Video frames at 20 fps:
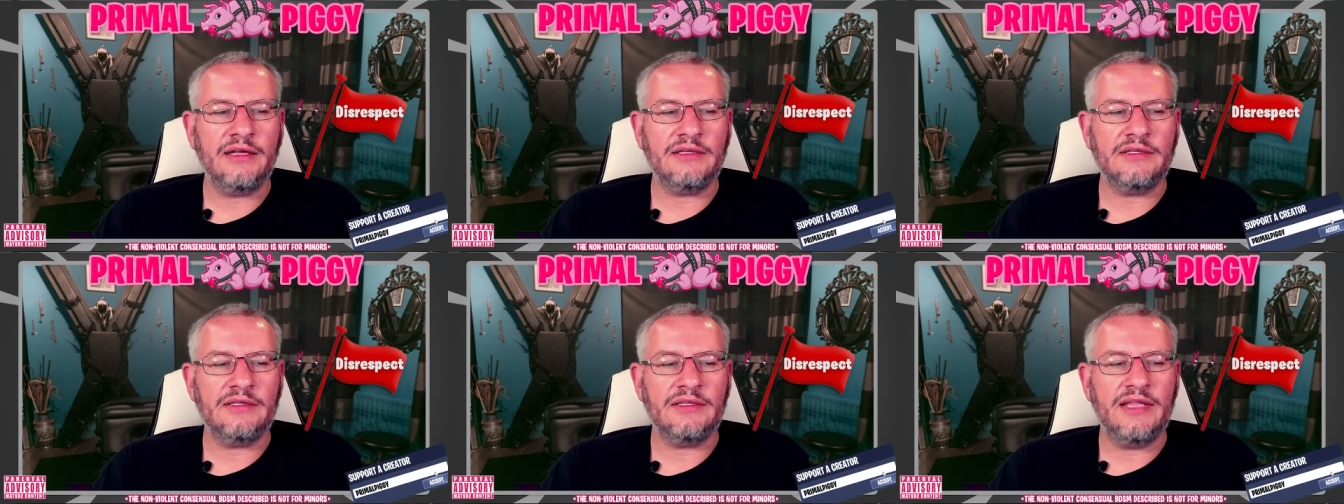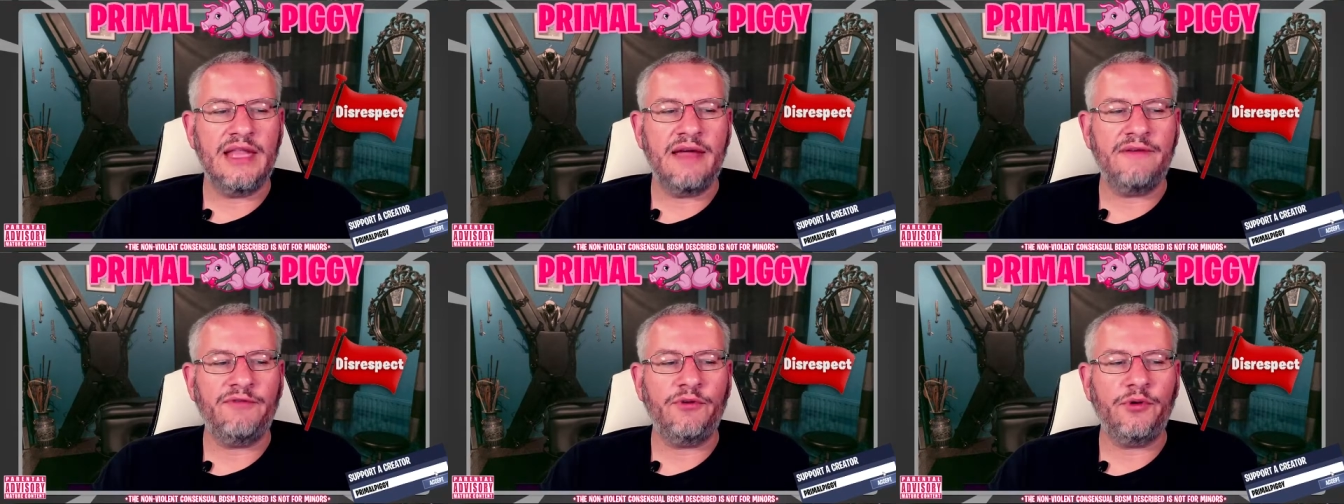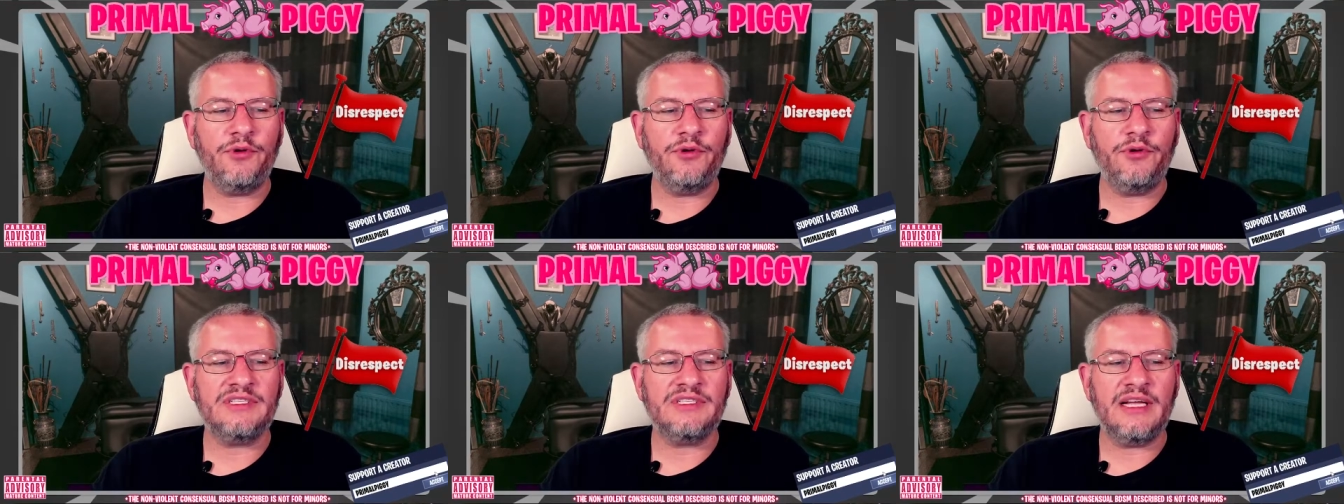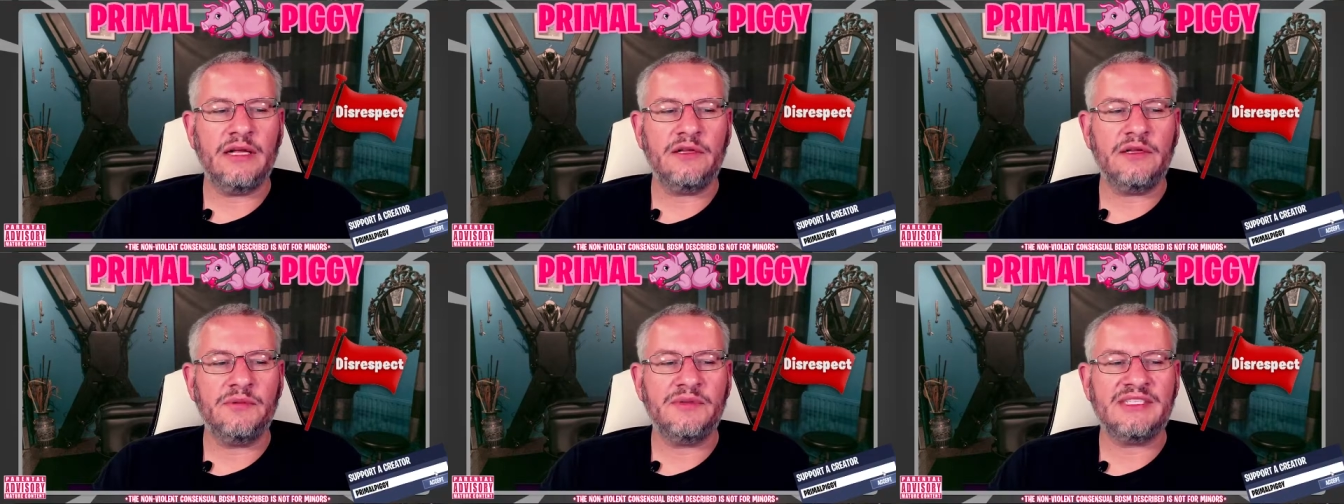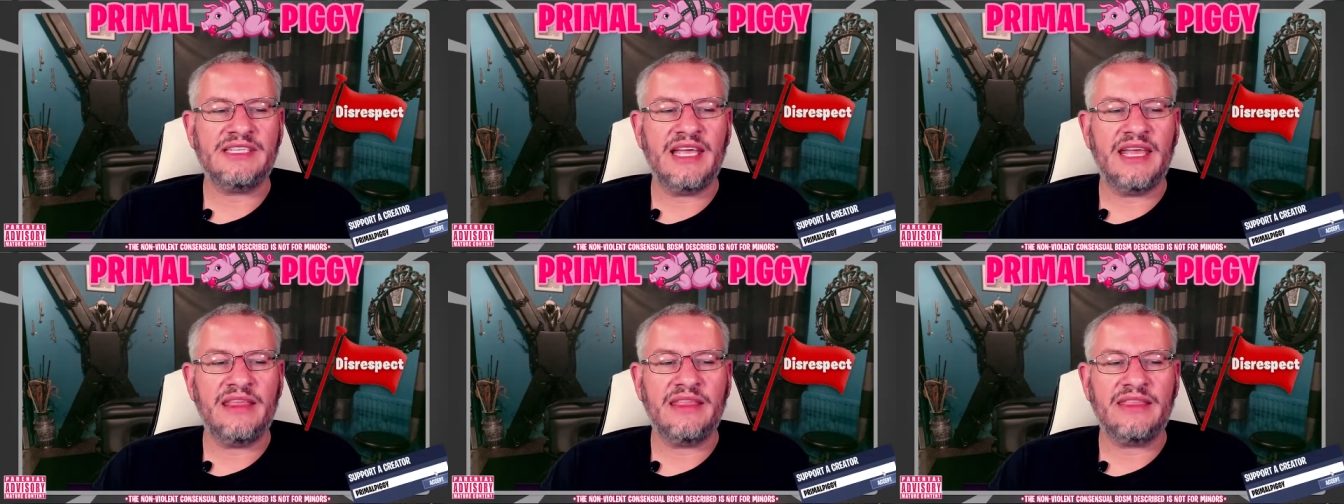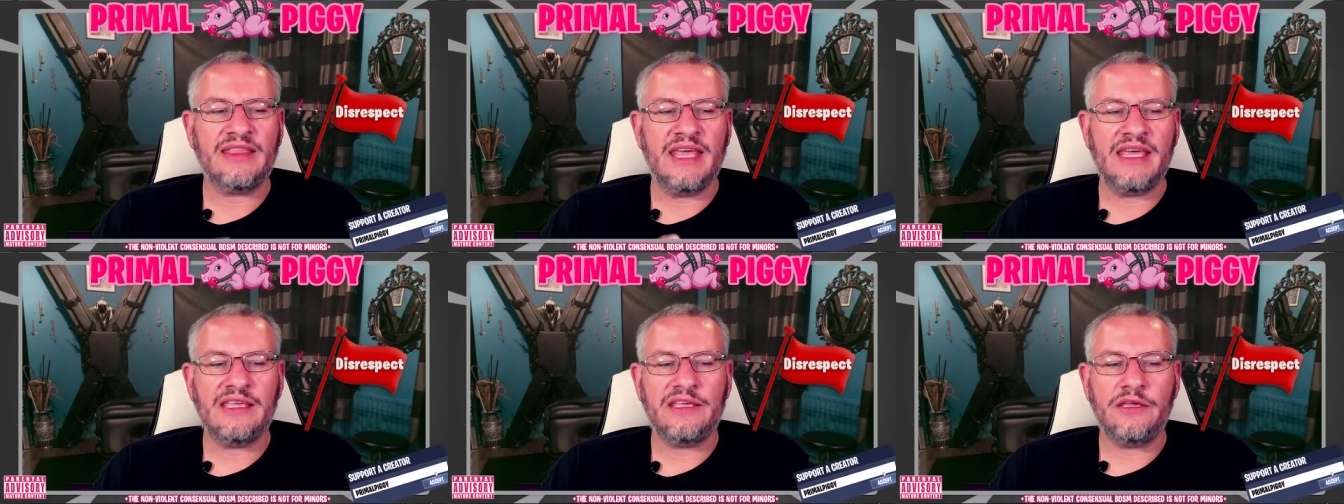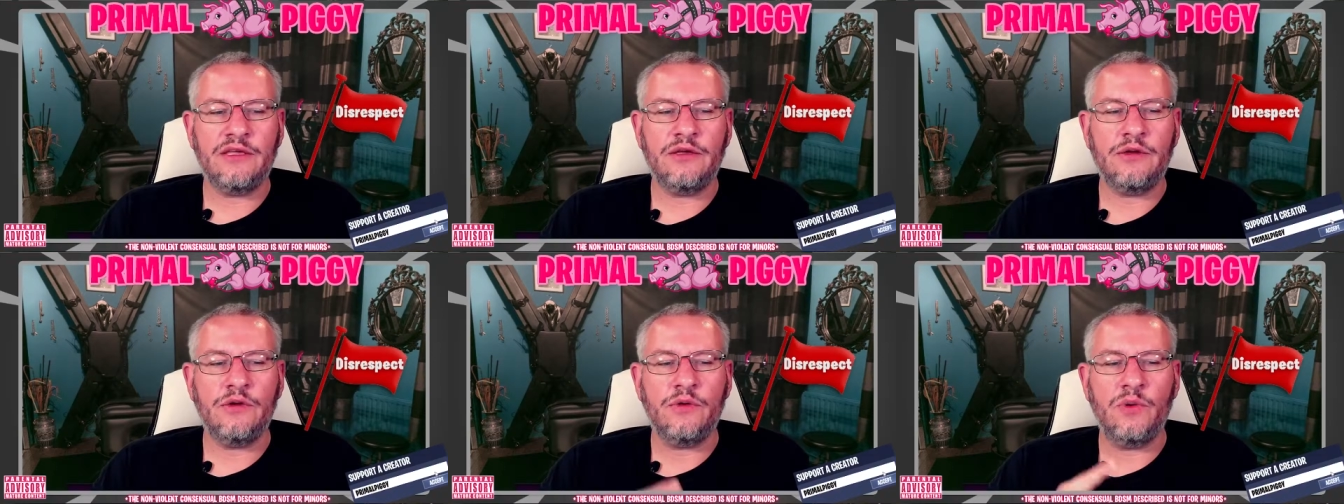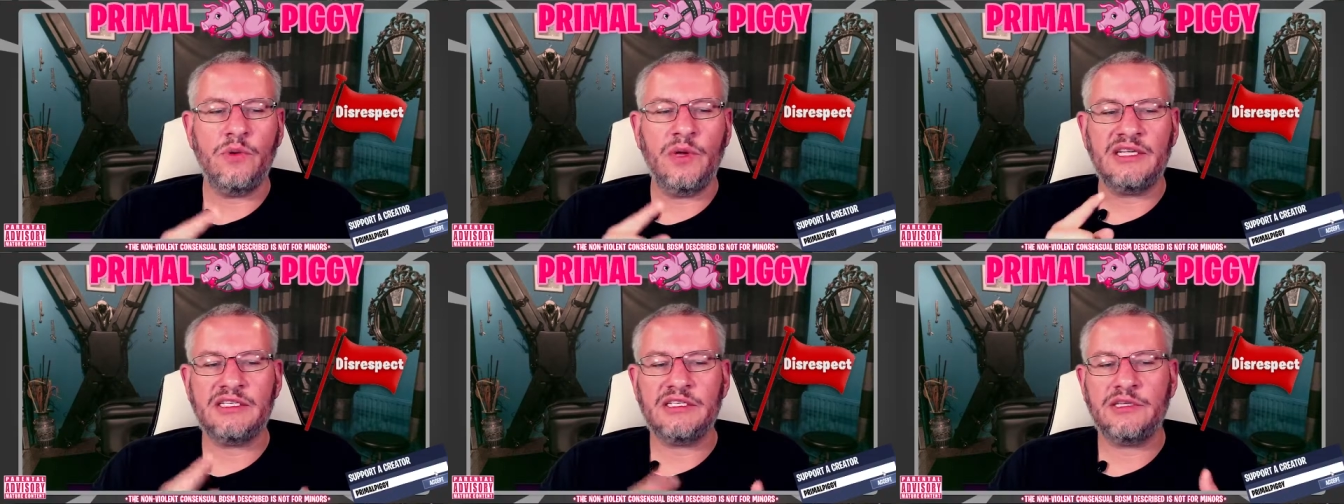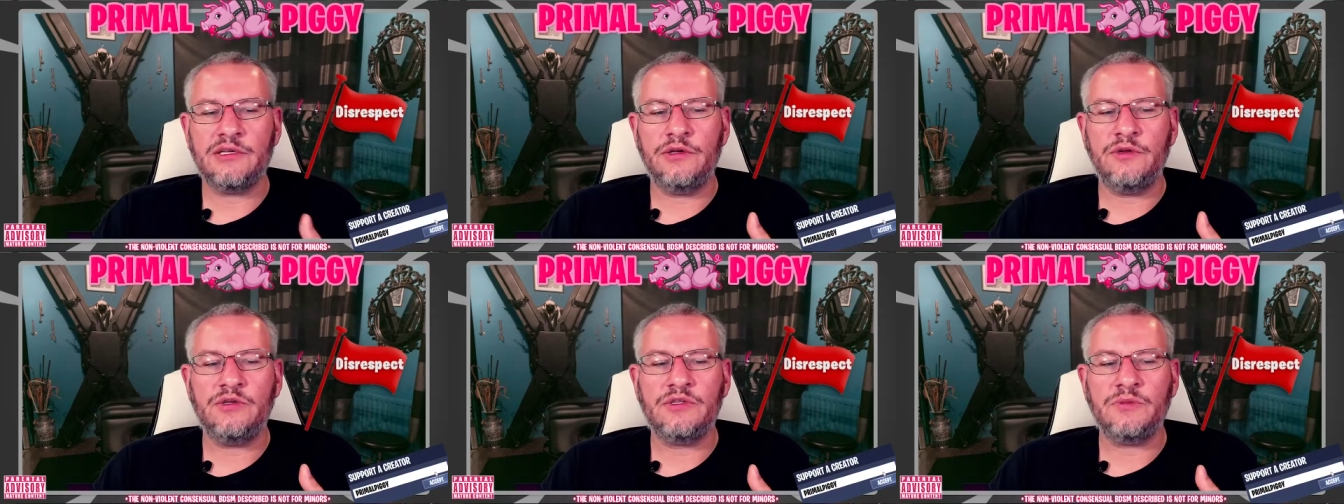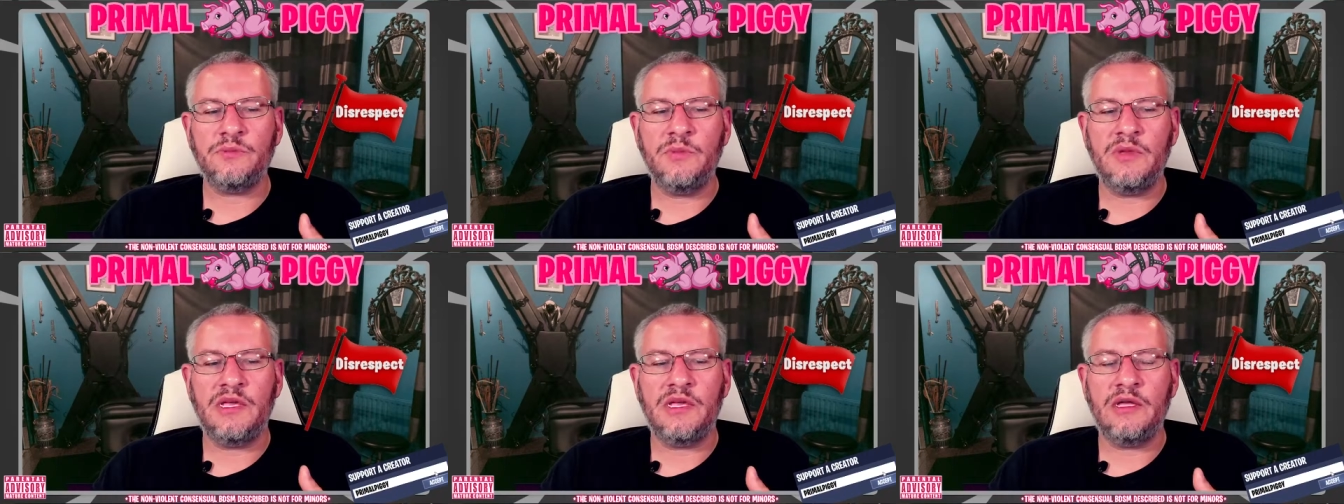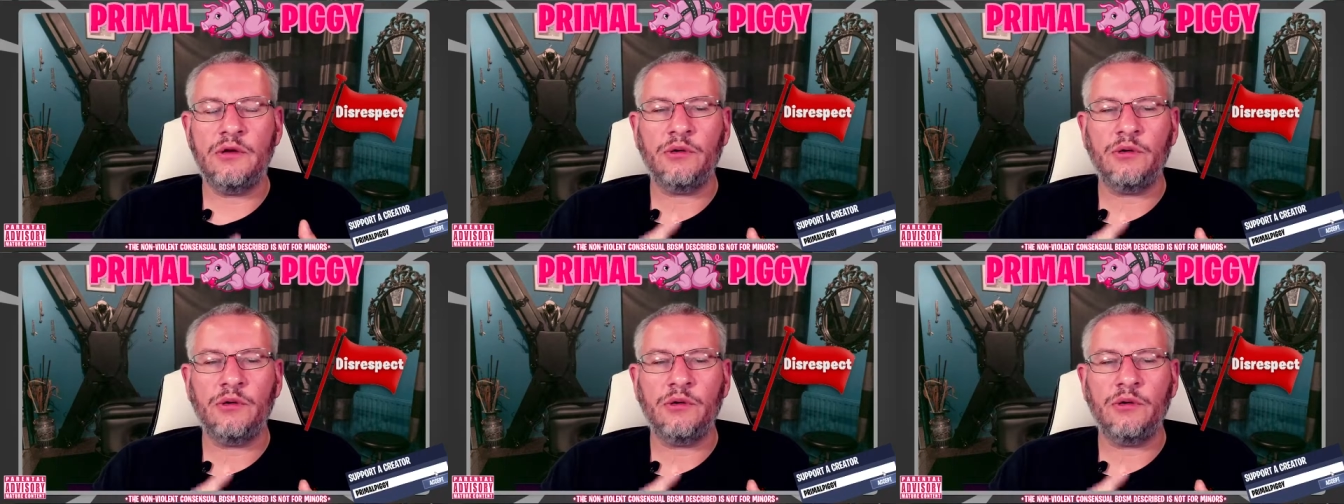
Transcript: never or seldom say thank you, excuse me,